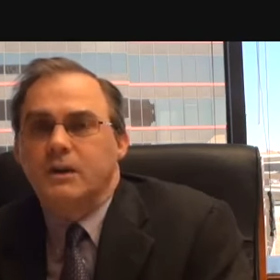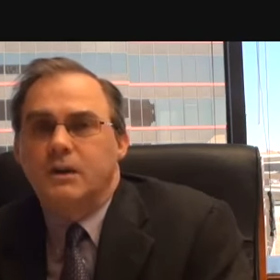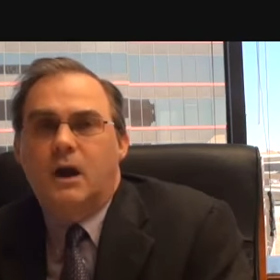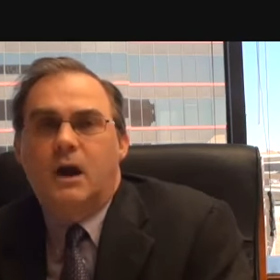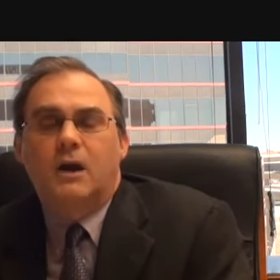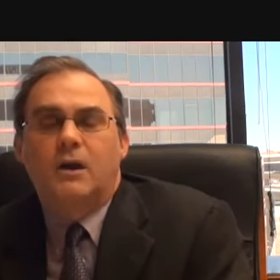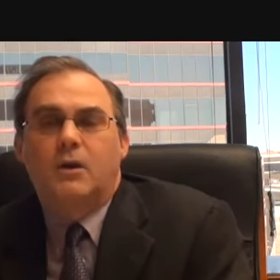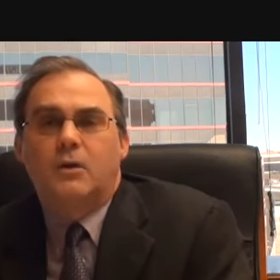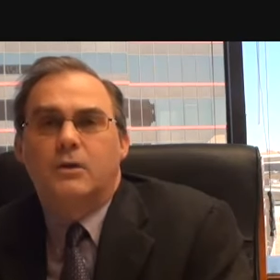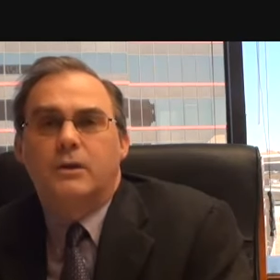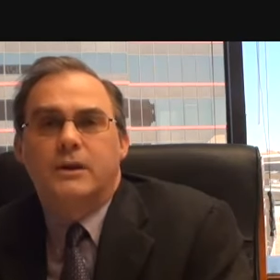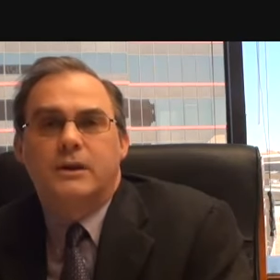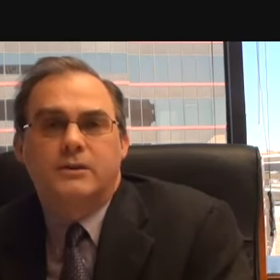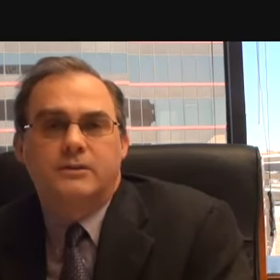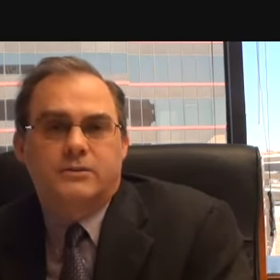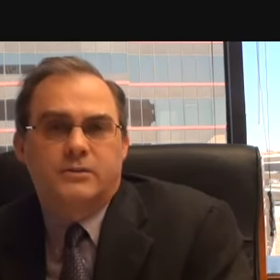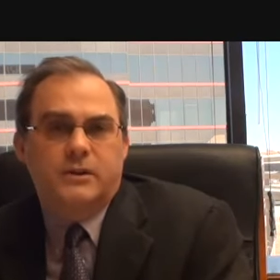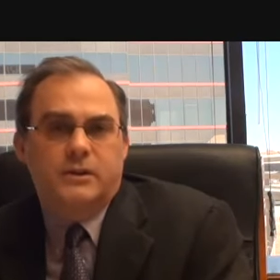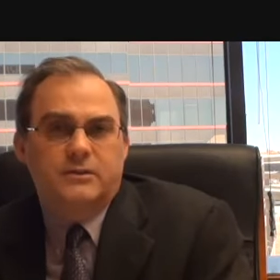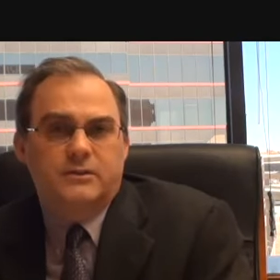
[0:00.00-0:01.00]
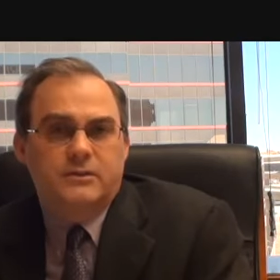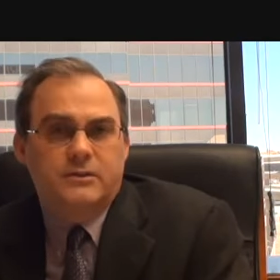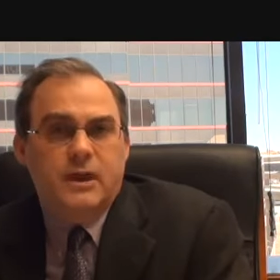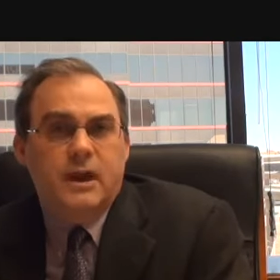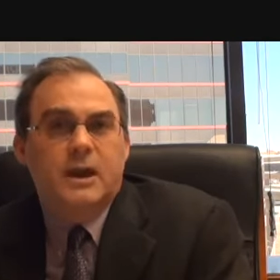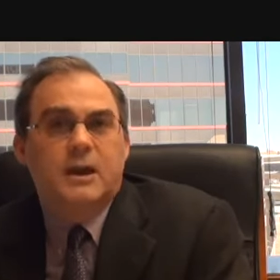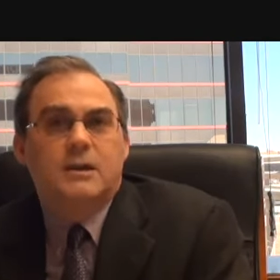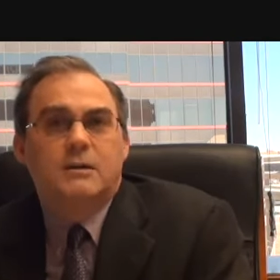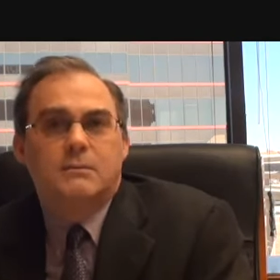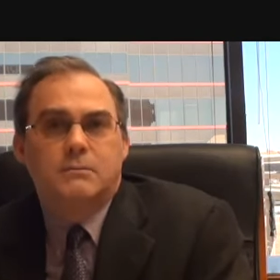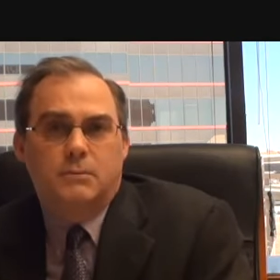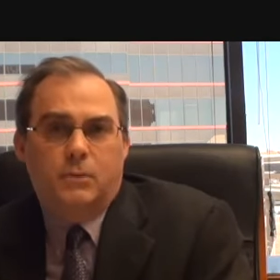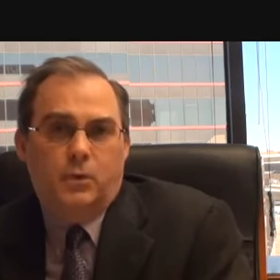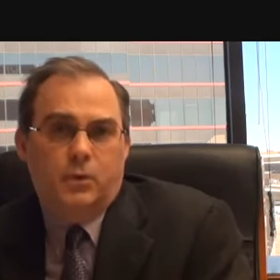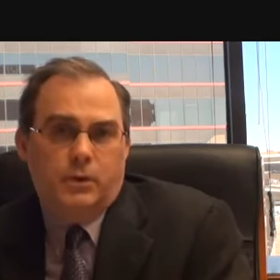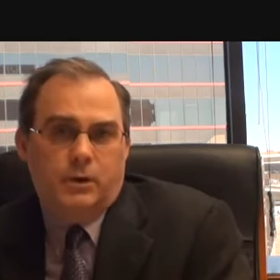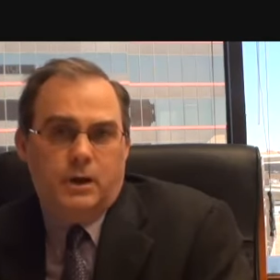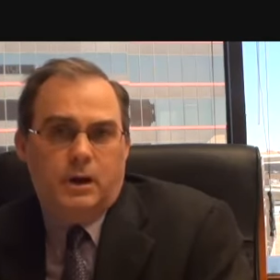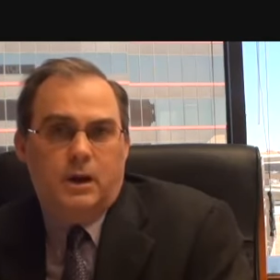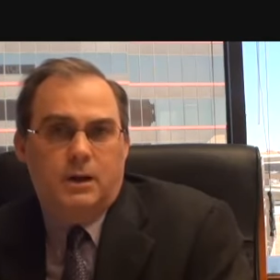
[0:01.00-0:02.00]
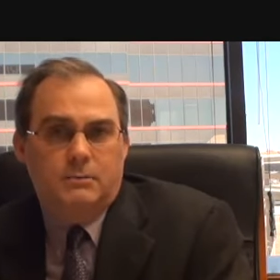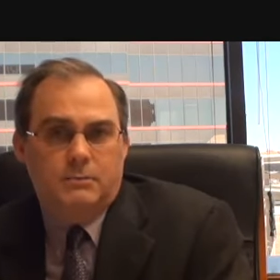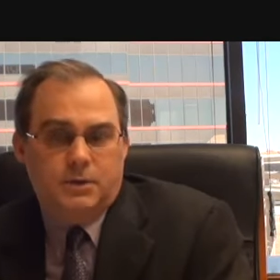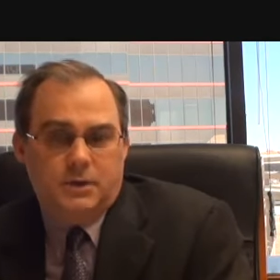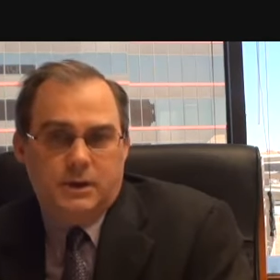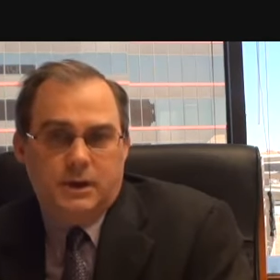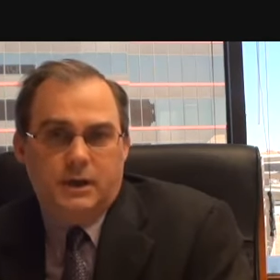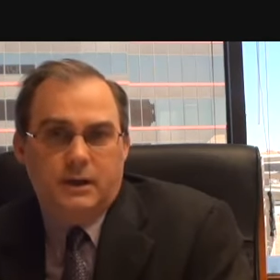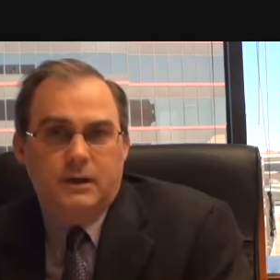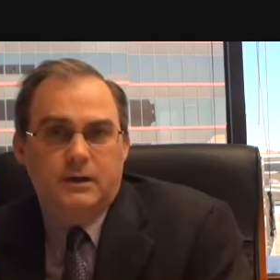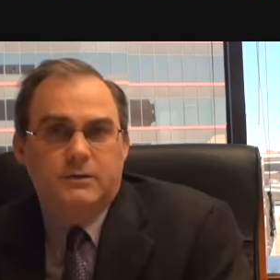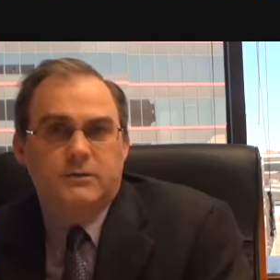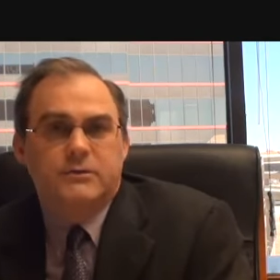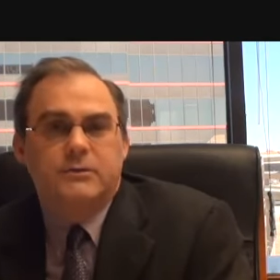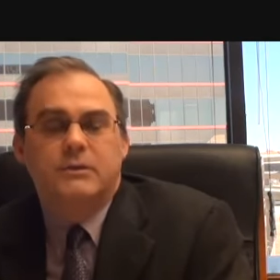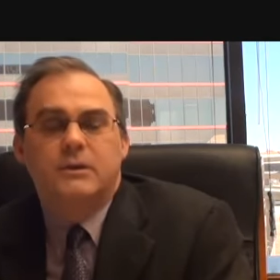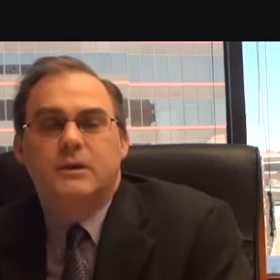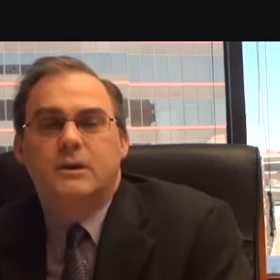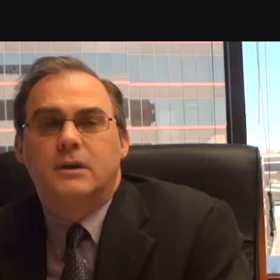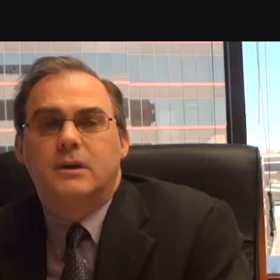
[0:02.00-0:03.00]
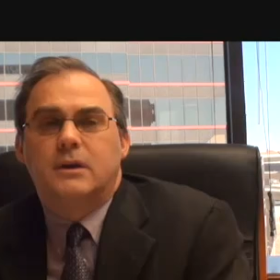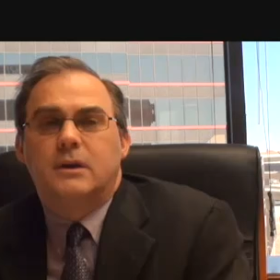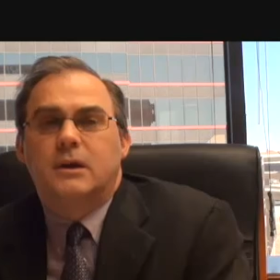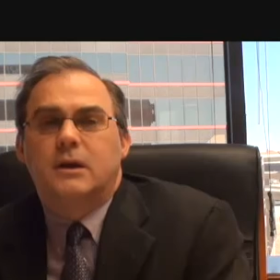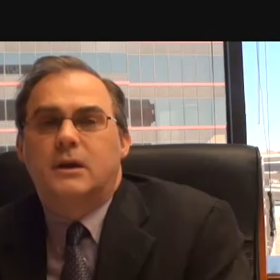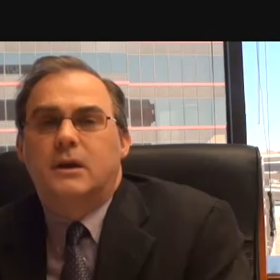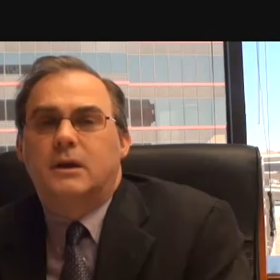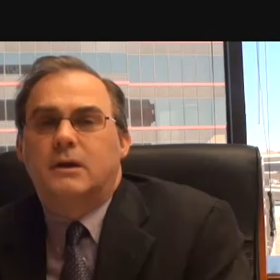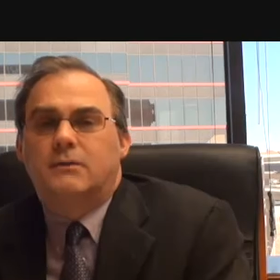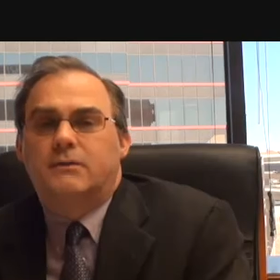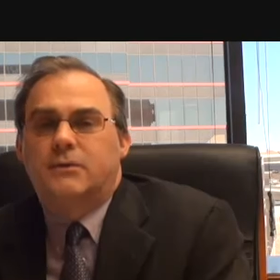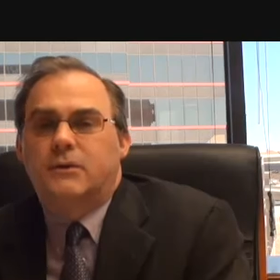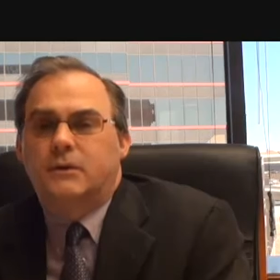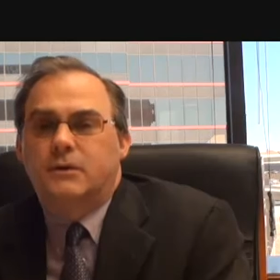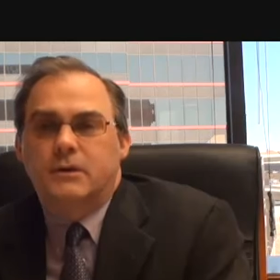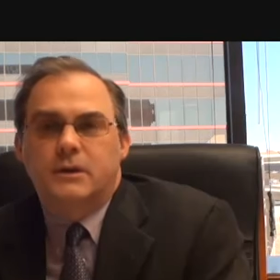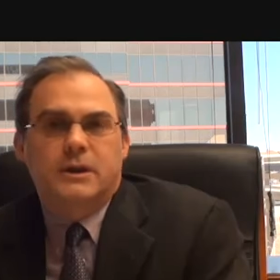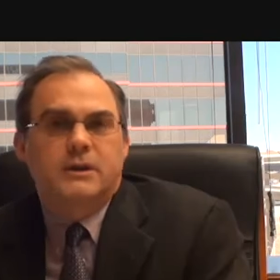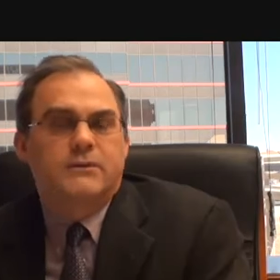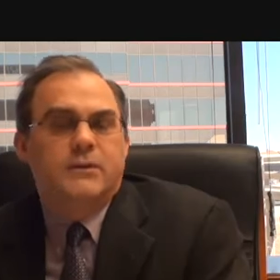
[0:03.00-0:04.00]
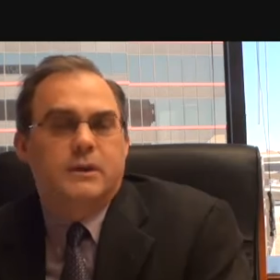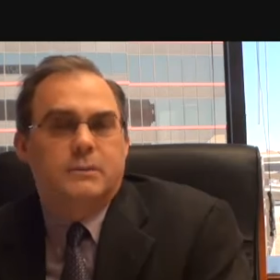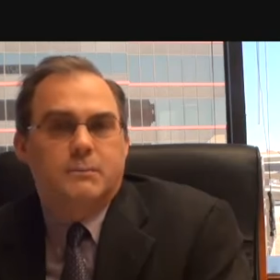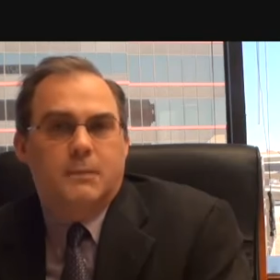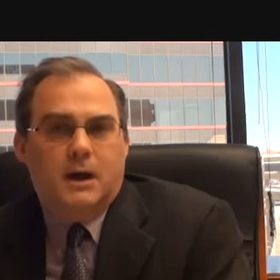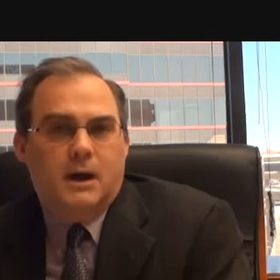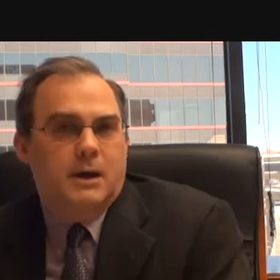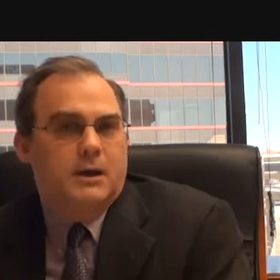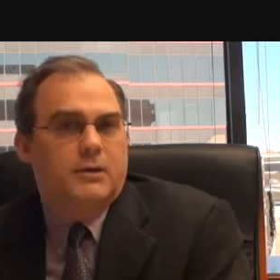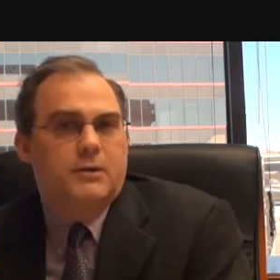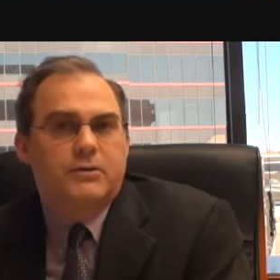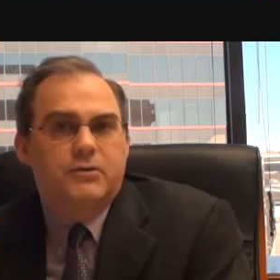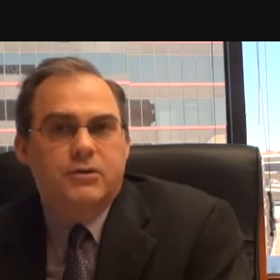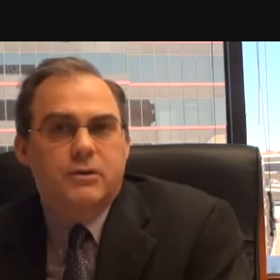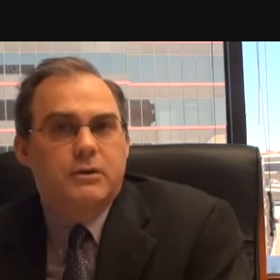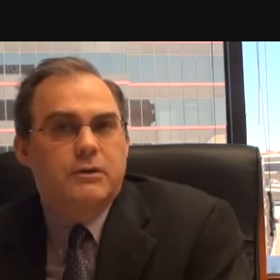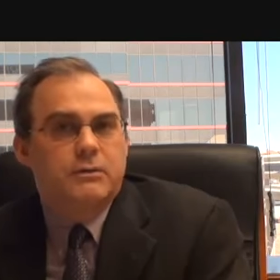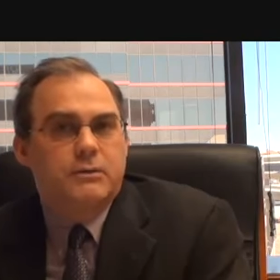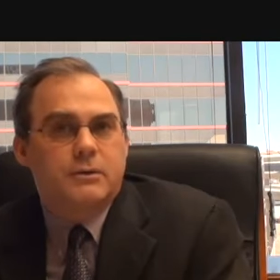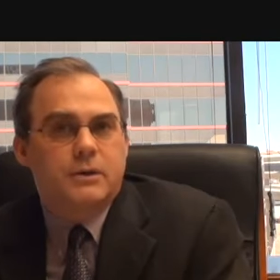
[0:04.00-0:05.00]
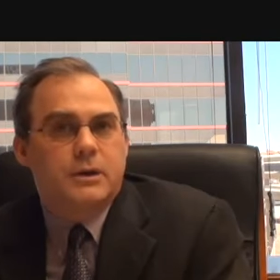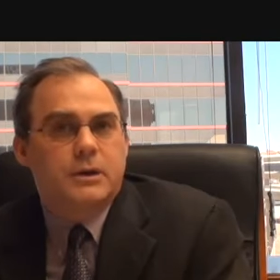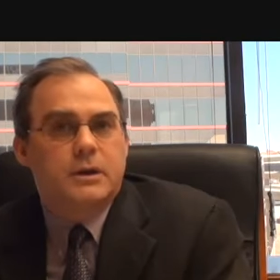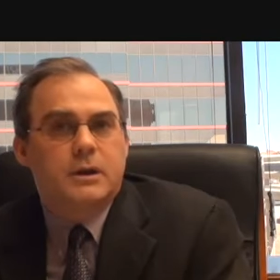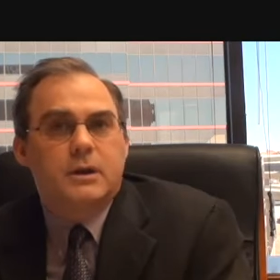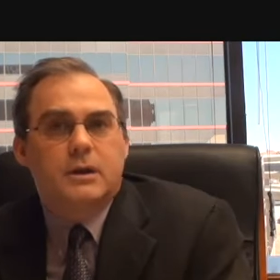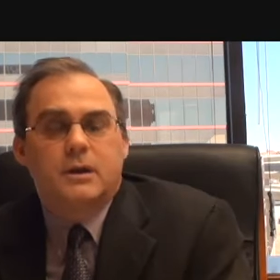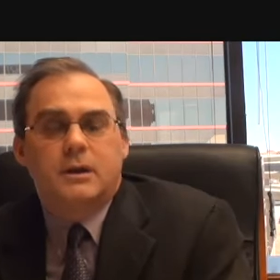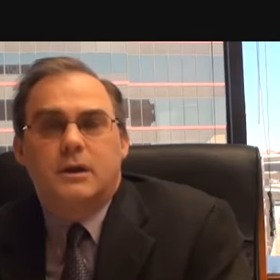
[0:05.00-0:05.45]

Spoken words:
Not only is the estate more complex, if they're leaving minor children,